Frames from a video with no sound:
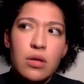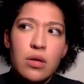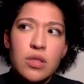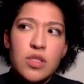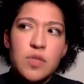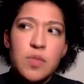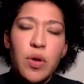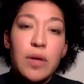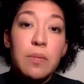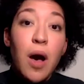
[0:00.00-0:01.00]

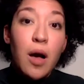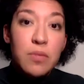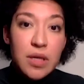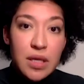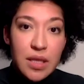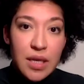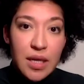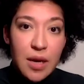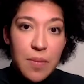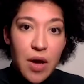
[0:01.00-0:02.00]
spoken publicly
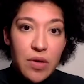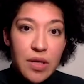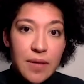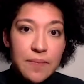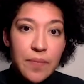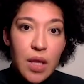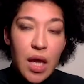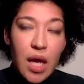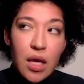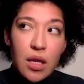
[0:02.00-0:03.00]
about it.
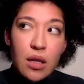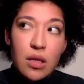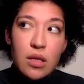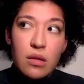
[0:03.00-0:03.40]
And